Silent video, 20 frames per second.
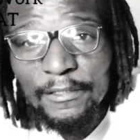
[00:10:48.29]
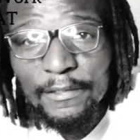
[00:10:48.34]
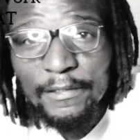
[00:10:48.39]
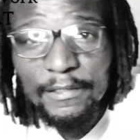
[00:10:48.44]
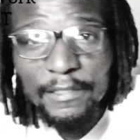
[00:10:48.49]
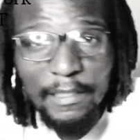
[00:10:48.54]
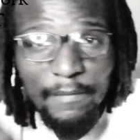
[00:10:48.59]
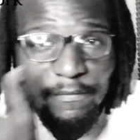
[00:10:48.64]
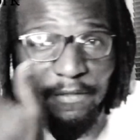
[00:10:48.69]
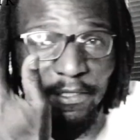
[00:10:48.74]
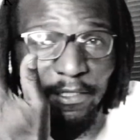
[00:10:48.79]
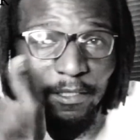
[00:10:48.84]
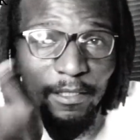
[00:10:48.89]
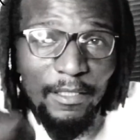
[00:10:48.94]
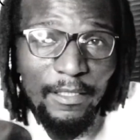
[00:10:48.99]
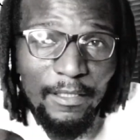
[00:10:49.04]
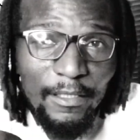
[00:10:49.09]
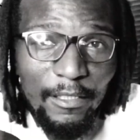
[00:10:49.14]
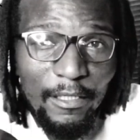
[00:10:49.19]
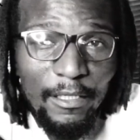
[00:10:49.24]
Something
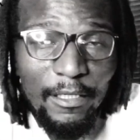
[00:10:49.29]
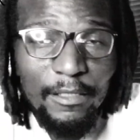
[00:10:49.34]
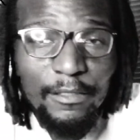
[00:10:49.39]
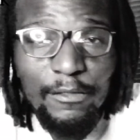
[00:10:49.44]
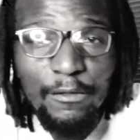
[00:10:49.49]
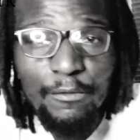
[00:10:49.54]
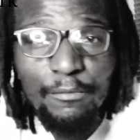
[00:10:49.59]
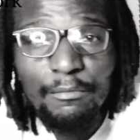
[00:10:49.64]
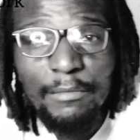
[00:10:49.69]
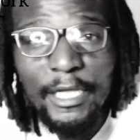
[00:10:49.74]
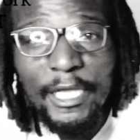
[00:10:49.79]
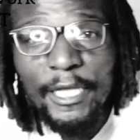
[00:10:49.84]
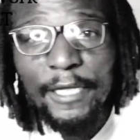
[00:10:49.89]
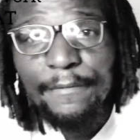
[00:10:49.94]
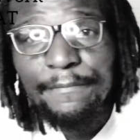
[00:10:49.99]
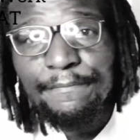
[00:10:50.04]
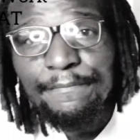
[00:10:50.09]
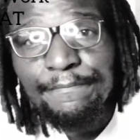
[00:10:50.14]
took me out.